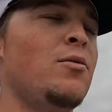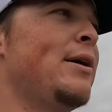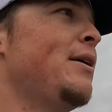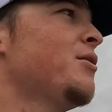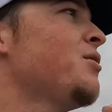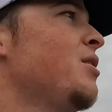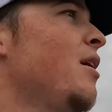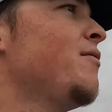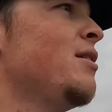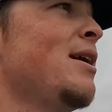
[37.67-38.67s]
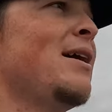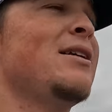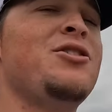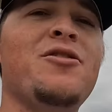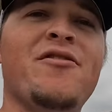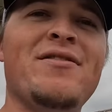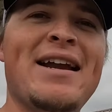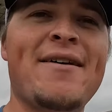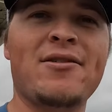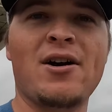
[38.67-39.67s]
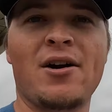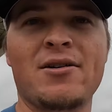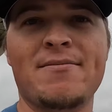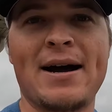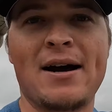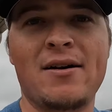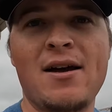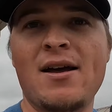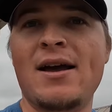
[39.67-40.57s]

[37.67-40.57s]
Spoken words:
will hear stuff today that you have never heard about